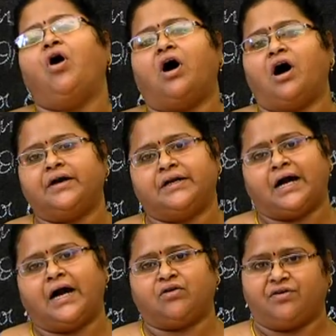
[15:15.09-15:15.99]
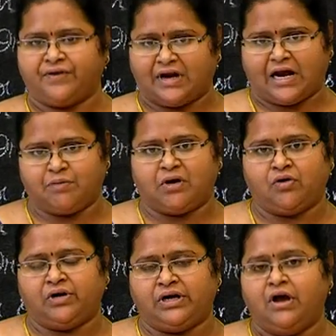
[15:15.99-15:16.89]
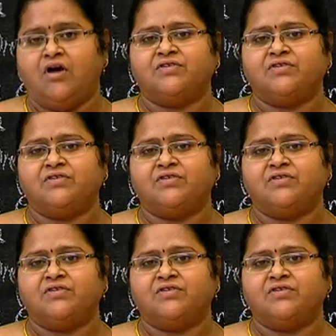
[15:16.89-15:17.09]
or in that of an animal only.